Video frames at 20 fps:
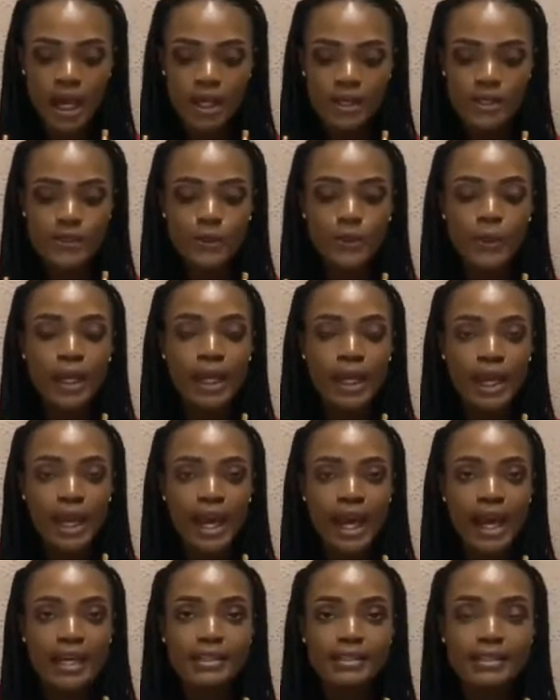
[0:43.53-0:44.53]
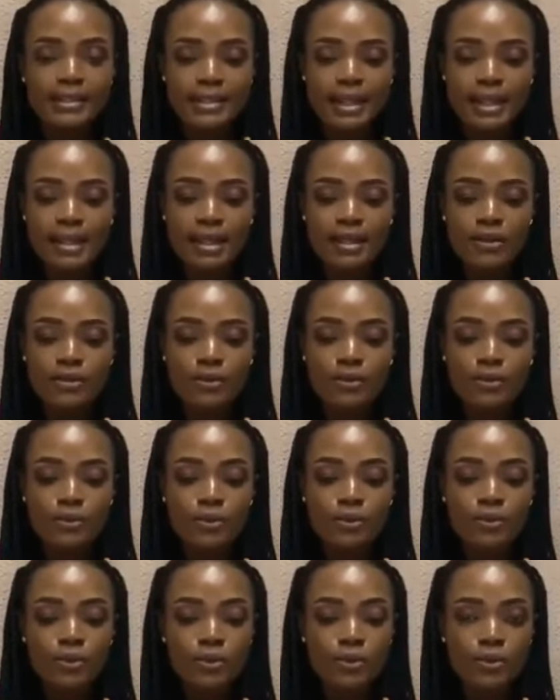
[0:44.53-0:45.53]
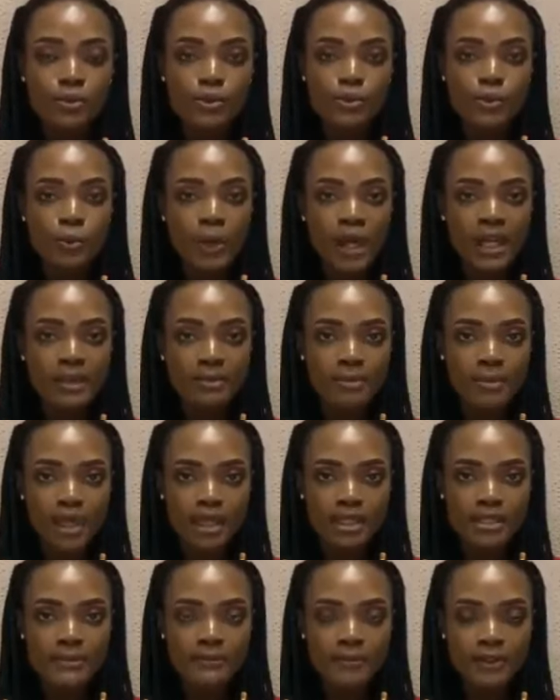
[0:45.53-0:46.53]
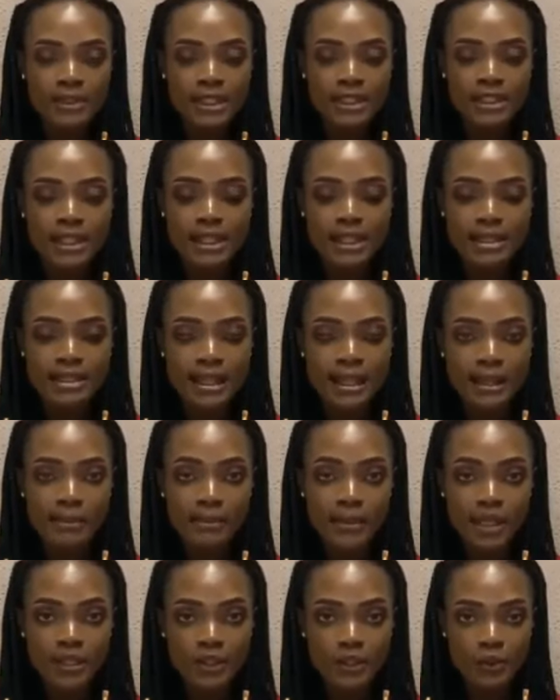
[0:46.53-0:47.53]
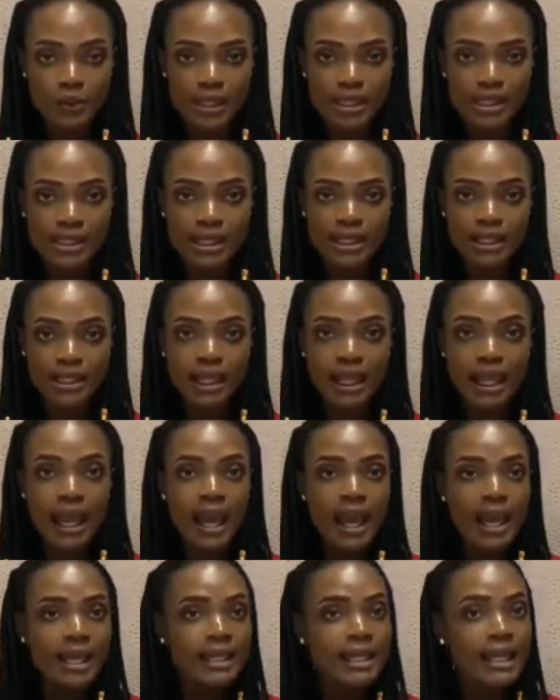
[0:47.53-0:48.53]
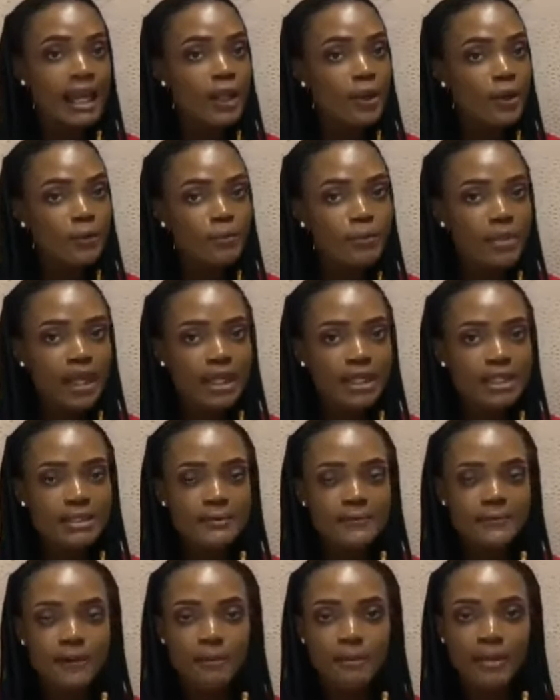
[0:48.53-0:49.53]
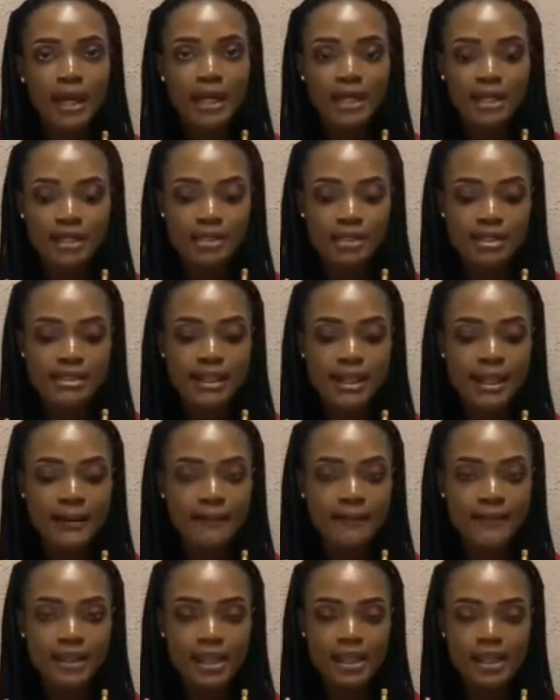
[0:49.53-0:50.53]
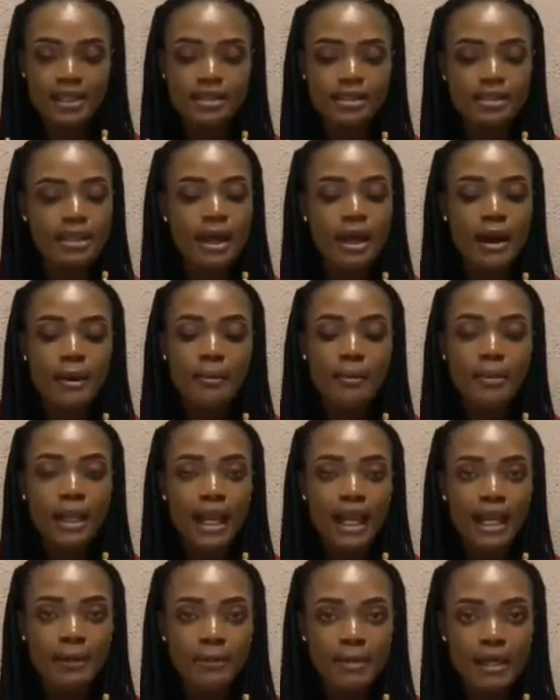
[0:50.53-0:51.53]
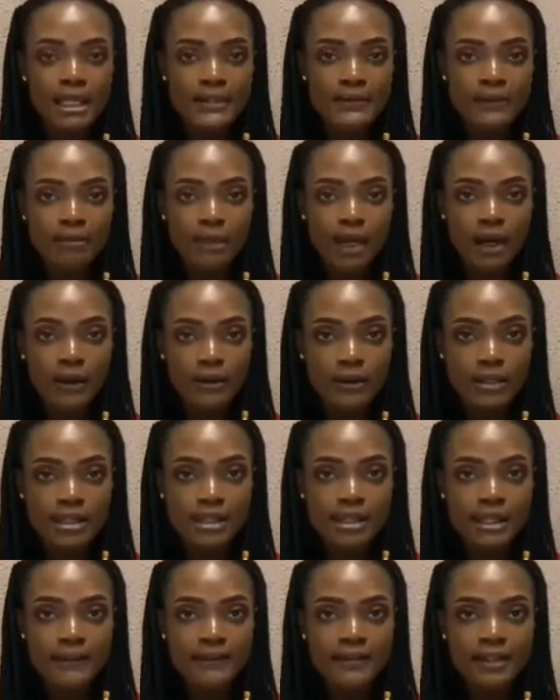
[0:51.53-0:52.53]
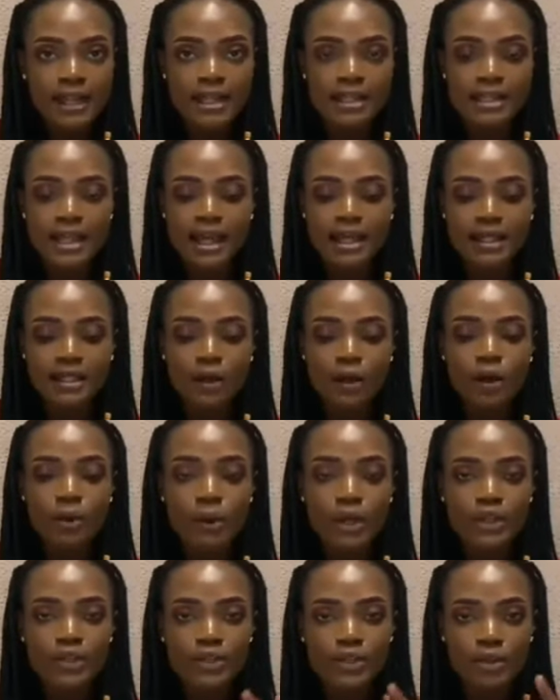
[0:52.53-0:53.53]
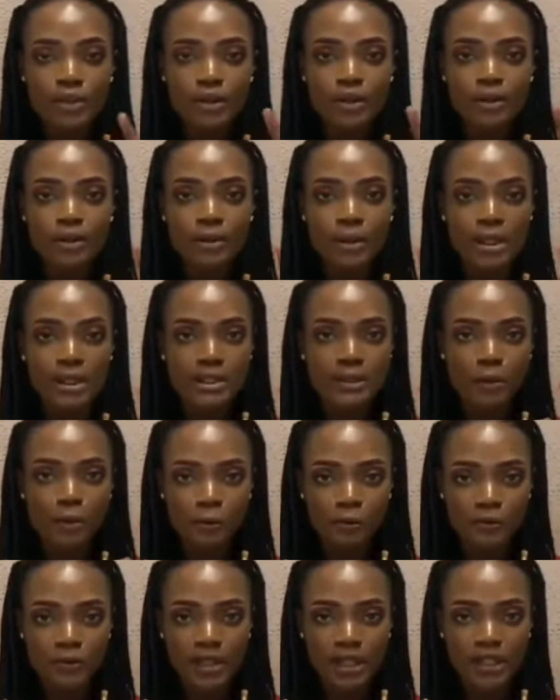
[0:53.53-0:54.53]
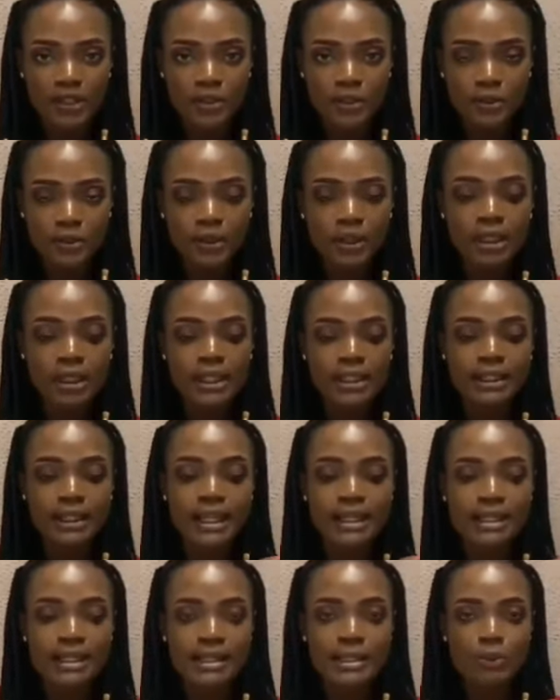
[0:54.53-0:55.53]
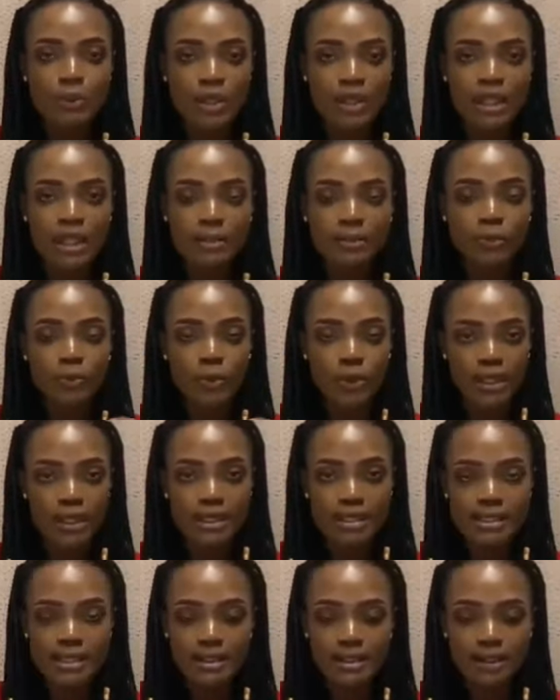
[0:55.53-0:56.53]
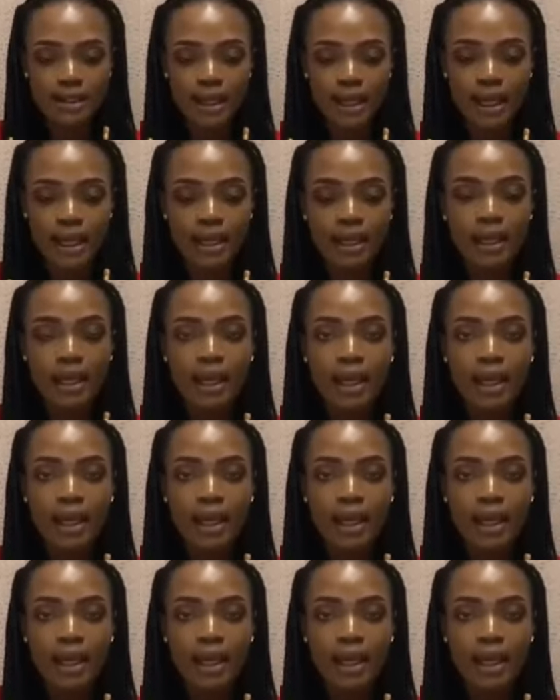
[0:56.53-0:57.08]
So here I decided to choose red beads for the days I'm menstruating, yellow beads for my safe days, black beads for my unsafe days, and the orange color is ovulation. That is when I'm releasing the egg.